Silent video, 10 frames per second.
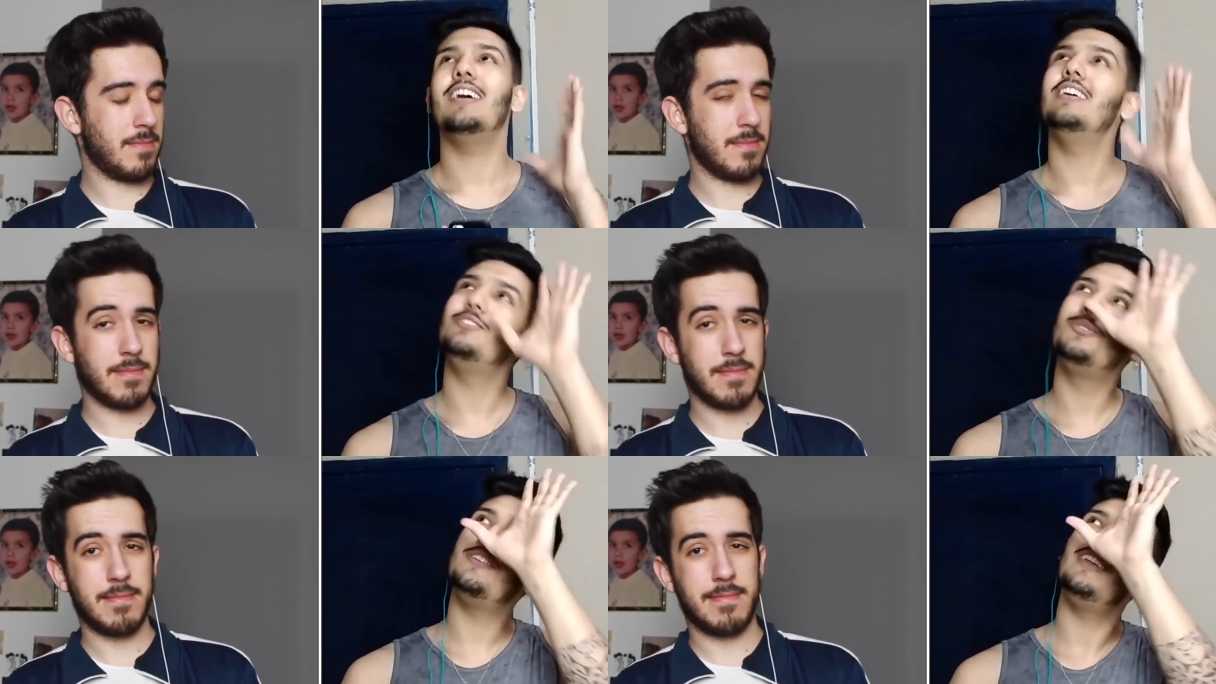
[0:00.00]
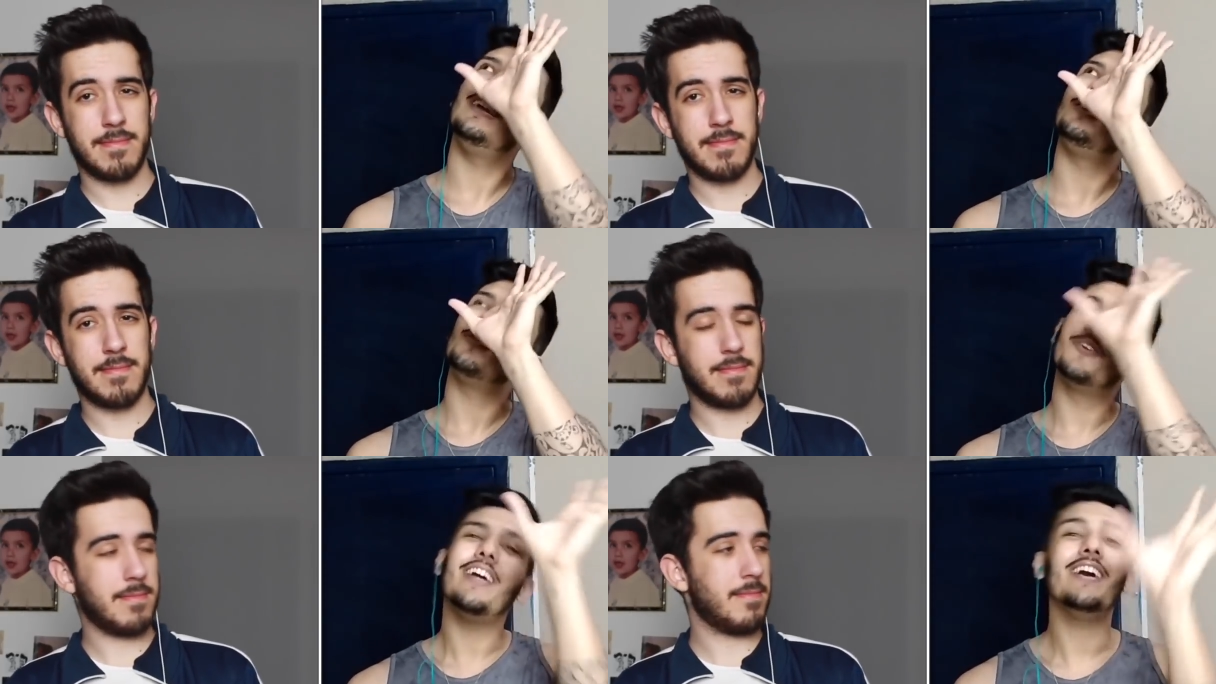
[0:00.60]
Speaker 1: and Julia
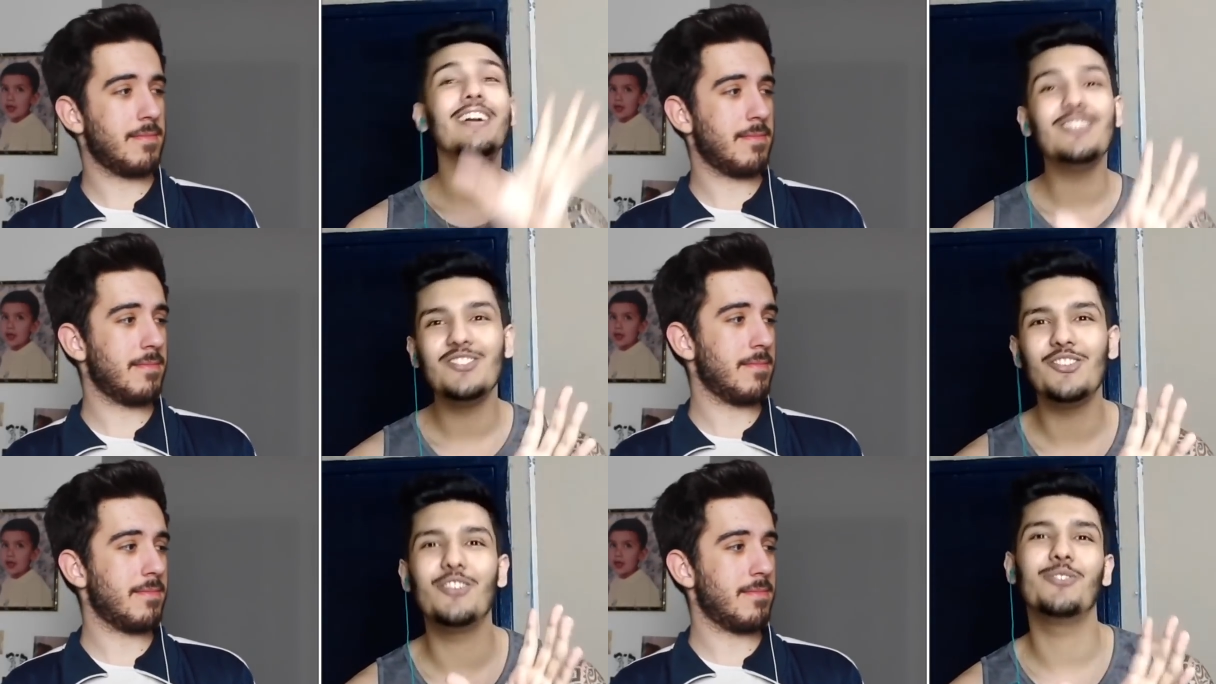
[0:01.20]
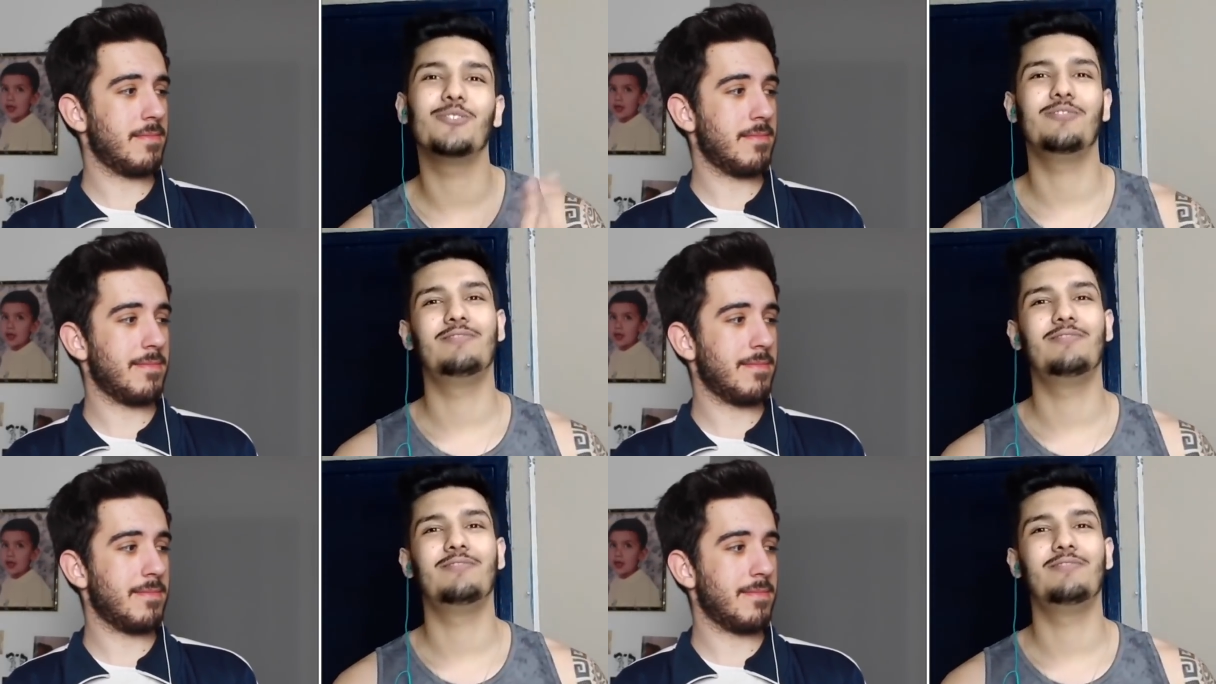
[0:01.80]
gonna answer you.